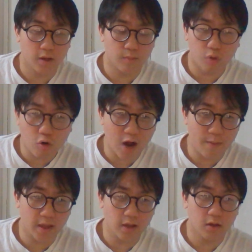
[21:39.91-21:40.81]

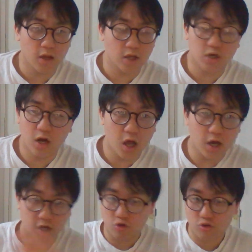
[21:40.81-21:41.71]
programming, trying to
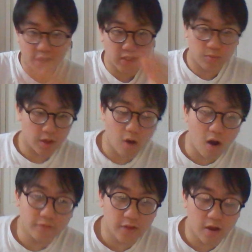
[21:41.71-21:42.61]
learn and create something
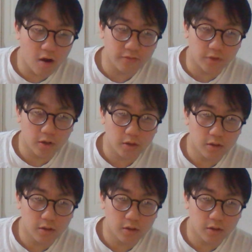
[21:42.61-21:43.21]
thereafter?